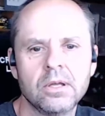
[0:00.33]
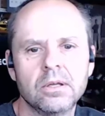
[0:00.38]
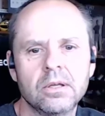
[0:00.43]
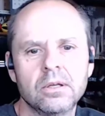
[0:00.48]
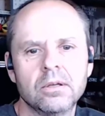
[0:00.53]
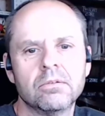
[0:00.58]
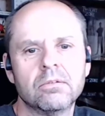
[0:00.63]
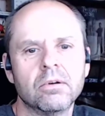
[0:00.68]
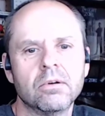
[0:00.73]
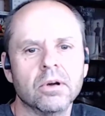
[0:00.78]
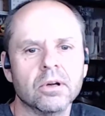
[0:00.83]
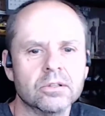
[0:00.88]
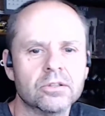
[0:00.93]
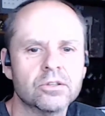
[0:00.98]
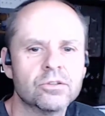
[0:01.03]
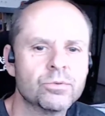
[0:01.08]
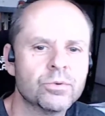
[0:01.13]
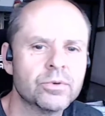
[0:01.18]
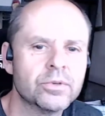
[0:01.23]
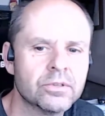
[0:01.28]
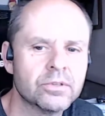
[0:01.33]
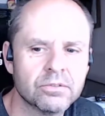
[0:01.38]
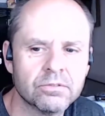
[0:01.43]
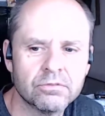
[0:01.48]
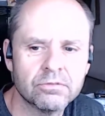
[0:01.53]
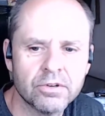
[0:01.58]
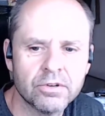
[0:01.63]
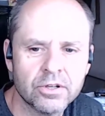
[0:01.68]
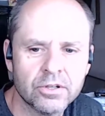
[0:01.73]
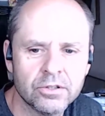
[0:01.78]
Right, I just want to
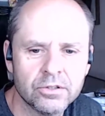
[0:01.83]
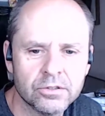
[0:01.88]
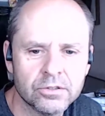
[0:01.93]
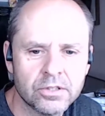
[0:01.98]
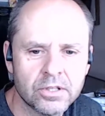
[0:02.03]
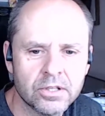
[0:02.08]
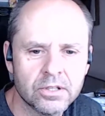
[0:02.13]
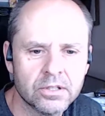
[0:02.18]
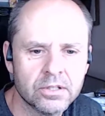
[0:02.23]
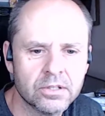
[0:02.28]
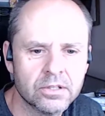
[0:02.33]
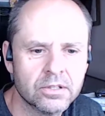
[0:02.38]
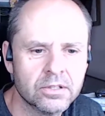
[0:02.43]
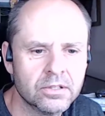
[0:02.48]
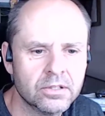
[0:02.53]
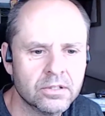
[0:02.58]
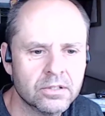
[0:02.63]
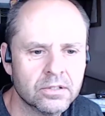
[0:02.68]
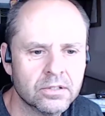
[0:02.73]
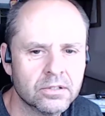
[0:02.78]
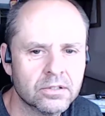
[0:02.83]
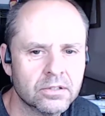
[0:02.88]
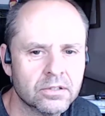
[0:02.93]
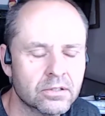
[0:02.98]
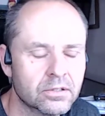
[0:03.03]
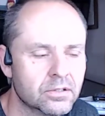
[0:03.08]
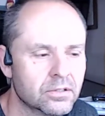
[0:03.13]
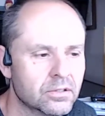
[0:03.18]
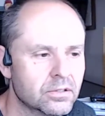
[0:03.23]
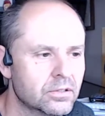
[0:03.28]
record a
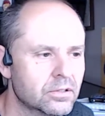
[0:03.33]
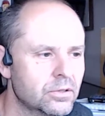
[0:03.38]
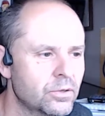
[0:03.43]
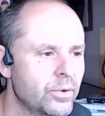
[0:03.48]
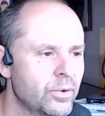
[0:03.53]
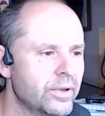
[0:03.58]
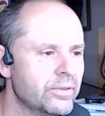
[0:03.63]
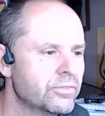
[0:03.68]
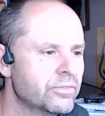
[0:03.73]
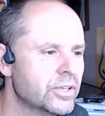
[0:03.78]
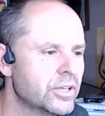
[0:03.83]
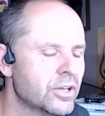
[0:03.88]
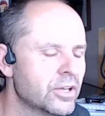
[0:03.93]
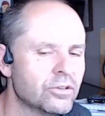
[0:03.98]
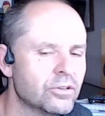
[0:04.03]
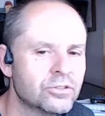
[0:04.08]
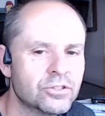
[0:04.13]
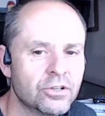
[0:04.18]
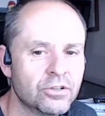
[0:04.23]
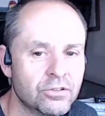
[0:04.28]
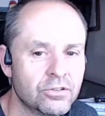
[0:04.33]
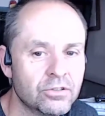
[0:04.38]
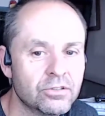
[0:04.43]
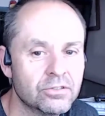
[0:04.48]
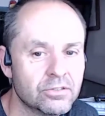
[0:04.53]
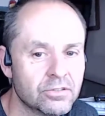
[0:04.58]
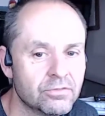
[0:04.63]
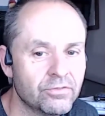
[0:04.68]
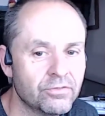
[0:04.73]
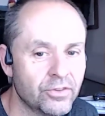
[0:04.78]
quick video showing,
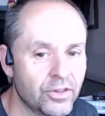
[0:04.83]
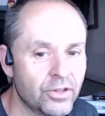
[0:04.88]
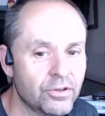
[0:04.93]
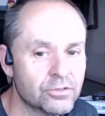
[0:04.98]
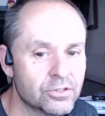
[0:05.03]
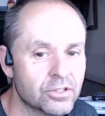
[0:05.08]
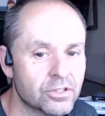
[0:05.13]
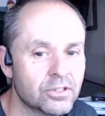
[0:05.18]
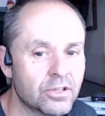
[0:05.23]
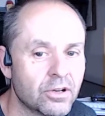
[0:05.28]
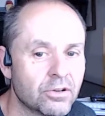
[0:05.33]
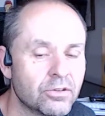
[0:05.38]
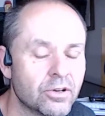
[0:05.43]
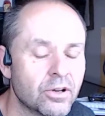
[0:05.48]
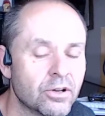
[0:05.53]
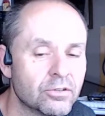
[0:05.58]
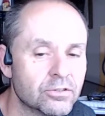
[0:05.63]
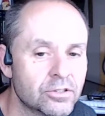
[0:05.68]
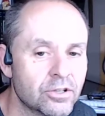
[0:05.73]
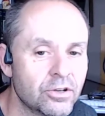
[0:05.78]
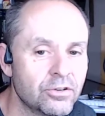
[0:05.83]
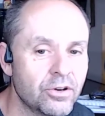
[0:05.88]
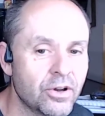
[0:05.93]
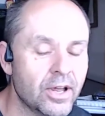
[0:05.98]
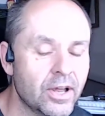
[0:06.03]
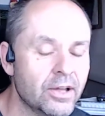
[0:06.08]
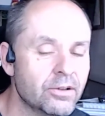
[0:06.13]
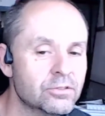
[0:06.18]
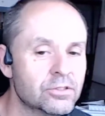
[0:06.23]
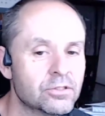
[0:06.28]
for those that don't know, showing you
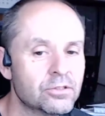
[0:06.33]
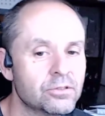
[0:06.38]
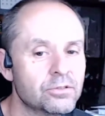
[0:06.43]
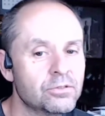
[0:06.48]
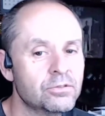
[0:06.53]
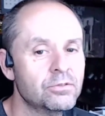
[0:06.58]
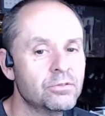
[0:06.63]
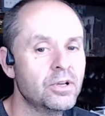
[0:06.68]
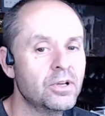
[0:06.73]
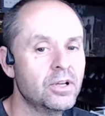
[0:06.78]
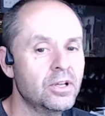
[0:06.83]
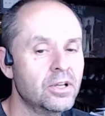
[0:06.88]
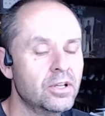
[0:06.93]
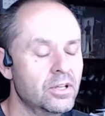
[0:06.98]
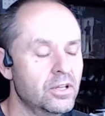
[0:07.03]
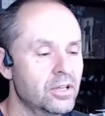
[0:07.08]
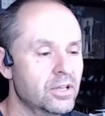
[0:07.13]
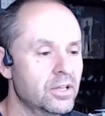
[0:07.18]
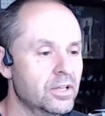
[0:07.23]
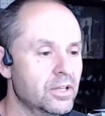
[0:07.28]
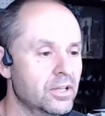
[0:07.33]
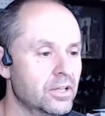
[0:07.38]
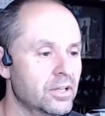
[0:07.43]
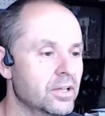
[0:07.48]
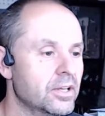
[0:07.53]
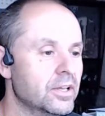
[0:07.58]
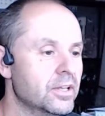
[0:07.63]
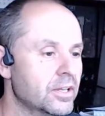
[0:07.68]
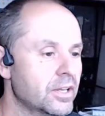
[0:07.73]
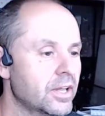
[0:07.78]
how to
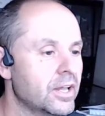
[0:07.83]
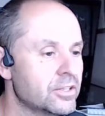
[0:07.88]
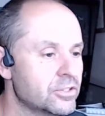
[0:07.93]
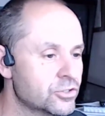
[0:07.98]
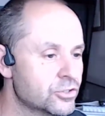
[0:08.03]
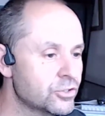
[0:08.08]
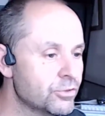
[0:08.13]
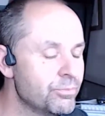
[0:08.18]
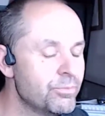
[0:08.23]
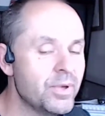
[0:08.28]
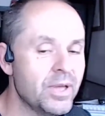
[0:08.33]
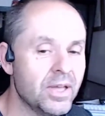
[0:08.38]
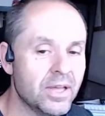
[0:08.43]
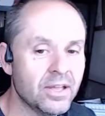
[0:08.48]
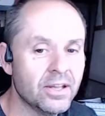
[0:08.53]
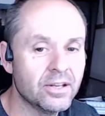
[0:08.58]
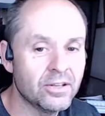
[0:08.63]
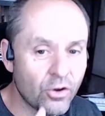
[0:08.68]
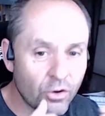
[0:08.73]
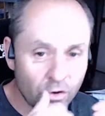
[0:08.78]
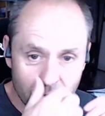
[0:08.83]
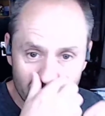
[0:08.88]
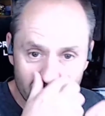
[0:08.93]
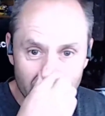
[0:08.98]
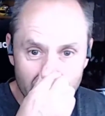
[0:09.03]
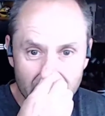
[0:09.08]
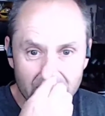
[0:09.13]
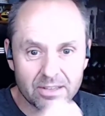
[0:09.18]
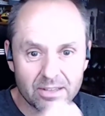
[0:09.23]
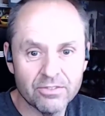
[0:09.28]
submit a
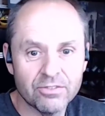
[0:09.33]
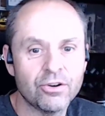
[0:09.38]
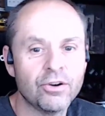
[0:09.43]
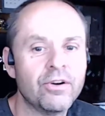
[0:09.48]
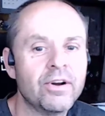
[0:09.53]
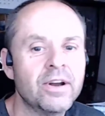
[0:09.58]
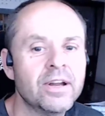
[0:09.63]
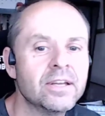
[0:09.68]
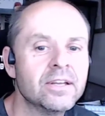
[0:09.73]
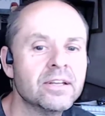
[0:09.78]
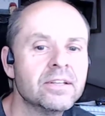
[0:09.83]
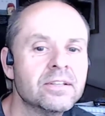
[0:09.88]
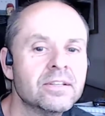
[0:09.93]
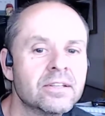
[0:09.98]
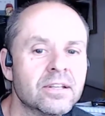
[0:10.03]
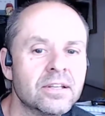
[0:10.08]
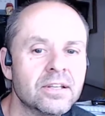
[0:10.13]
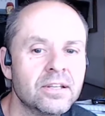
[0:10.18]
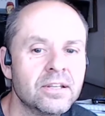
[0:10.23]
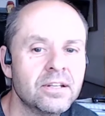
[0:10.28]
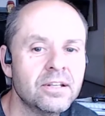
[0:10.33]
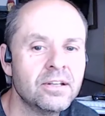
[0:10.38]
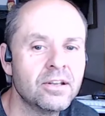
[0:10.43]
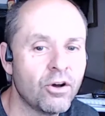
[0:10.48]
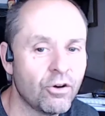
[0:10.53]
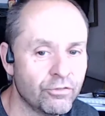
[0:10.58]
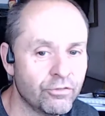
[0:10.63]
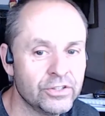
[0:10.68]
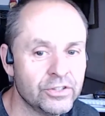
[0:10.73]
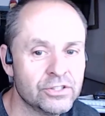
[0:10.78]
document that you've created in
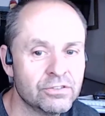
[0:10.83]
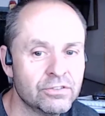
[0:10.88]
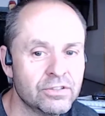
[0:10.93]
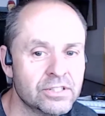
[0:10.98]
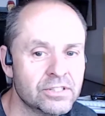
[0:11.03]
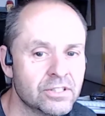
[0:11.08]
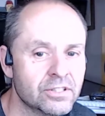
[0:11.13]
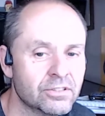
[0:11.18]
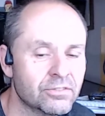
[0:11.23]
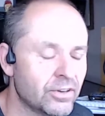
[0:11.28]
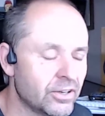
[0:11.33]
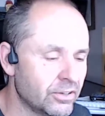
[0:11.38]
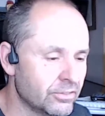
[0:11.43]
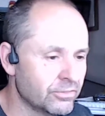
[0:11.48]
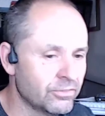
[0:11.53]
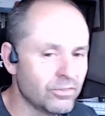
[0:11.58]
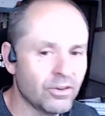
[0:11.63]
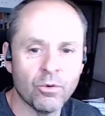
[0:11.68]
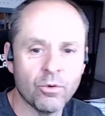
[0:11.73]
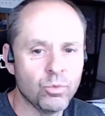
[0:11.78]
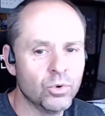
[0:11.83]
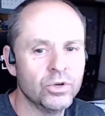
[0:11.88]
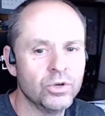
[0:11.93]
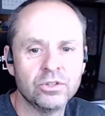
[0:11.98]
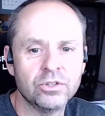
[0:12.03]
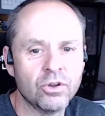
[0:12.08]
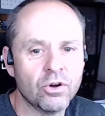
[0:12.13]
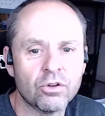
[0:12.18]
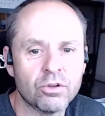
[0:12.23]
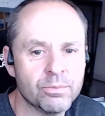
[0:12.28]
Office 365, like a Word
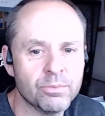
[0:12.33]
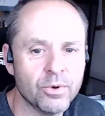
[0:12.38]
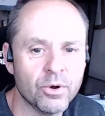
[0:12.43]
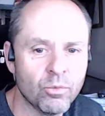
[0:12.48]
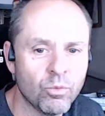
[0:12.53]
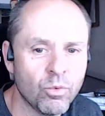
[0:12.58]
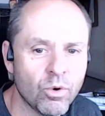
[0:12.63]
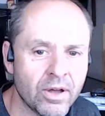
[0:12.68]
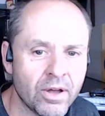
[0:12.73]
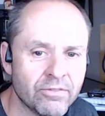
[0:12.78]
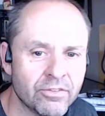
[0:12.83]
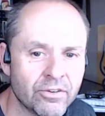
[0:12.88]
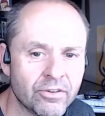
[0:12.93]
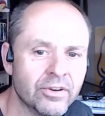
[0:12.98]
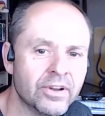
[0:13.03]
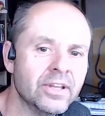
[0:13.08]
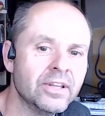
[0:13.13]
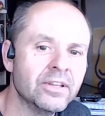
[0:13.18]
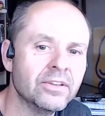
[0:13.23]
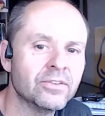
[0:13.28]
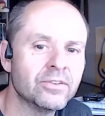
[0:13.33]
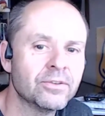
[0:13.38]
document or whatever it is.